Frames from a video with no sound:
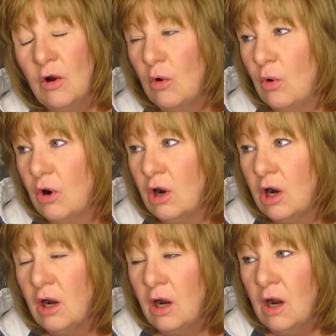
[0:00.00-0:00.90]

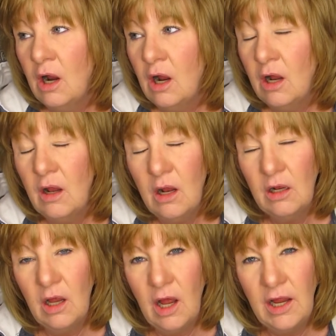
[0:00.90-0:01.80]
Or
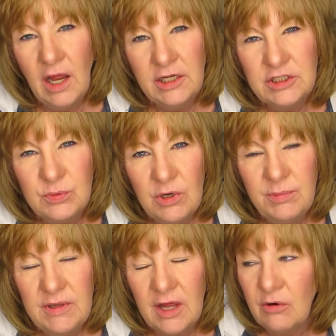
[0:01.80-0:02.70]
I, I just want to
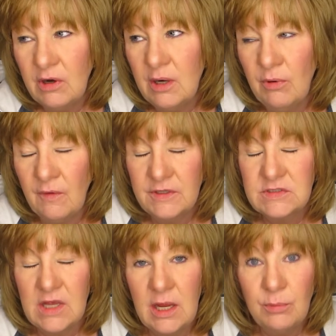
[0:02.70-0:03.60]
be that grandma
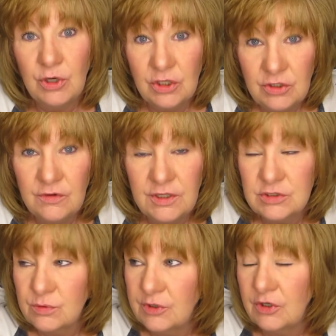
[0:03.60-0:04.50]
that's able to do
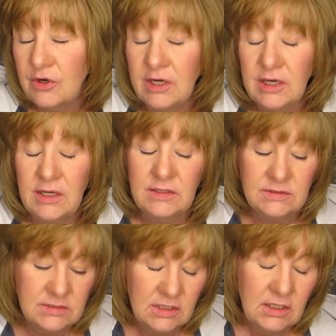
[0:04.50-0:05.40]
things with her
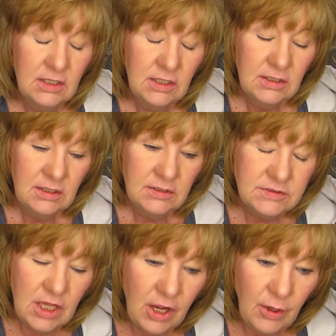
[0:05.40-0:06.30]
grandkids.
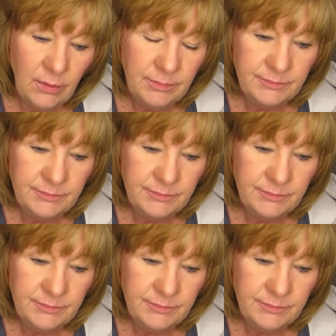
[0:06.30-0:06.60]
So